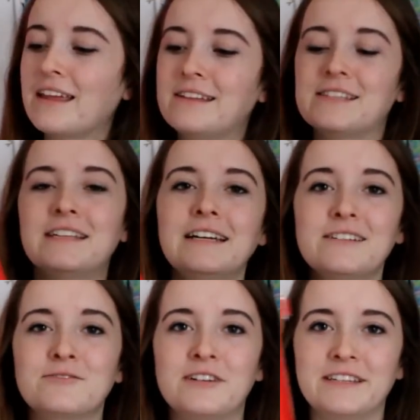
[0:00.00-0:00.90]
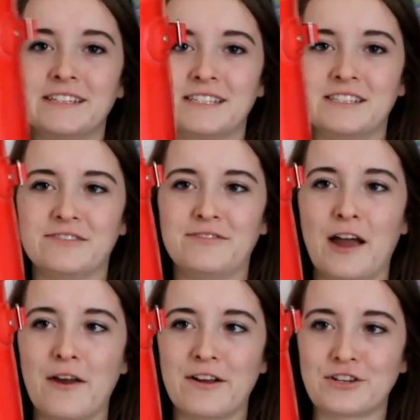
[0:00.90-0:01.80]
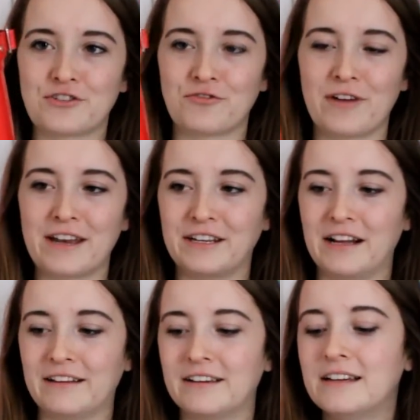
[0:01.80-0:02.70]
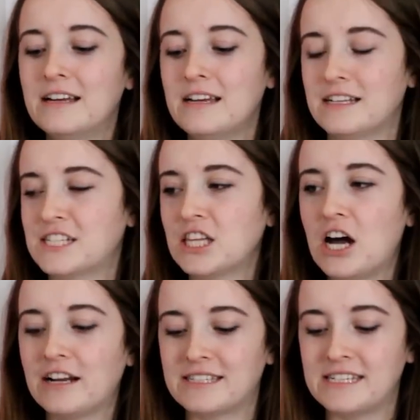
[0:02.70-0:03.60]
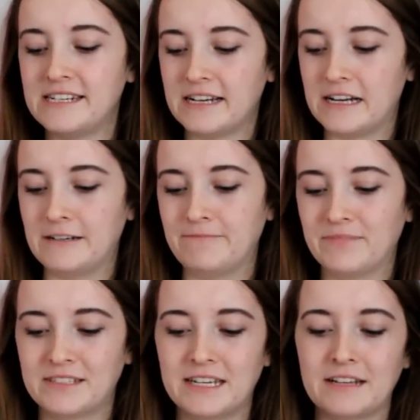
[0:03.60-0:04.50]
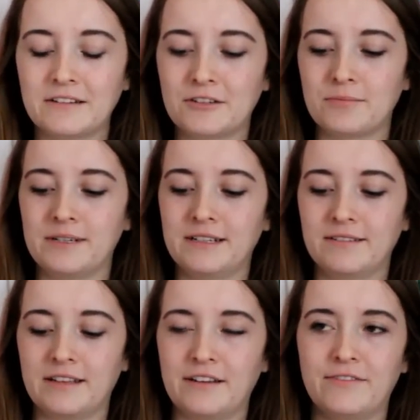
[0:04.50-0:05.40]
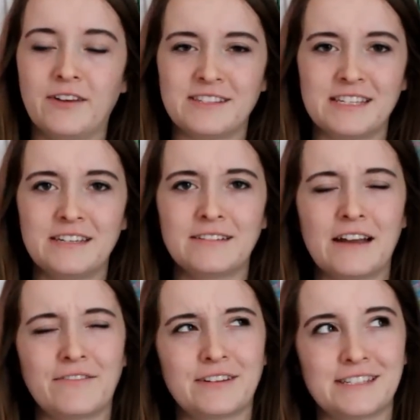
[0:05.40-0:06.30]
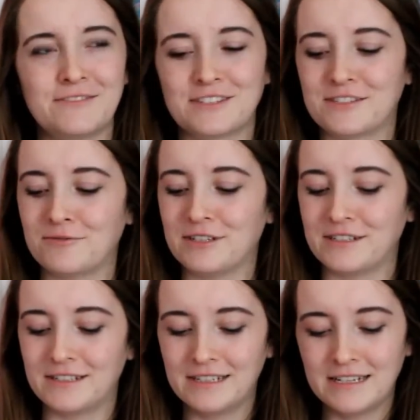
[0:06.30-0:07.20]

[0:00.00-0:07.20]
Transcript: So the next one, this is a Fire Engine red color. It's glossy. It's getting a little bit like fuzzy. Not fuzzy, what's the word?